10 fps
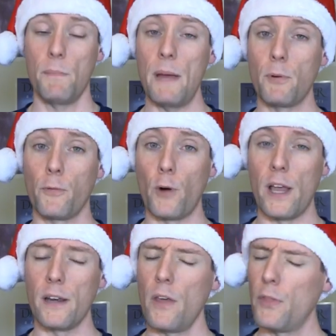Remember,
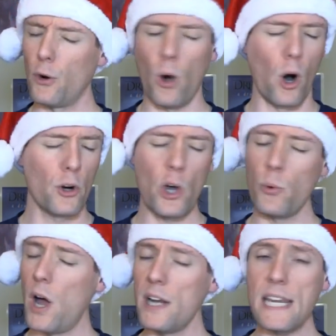Fred, there are
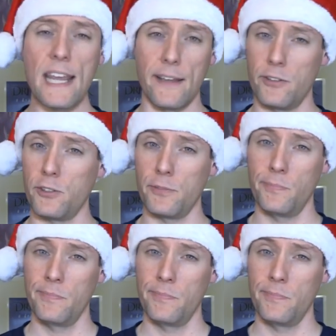no naughty kids.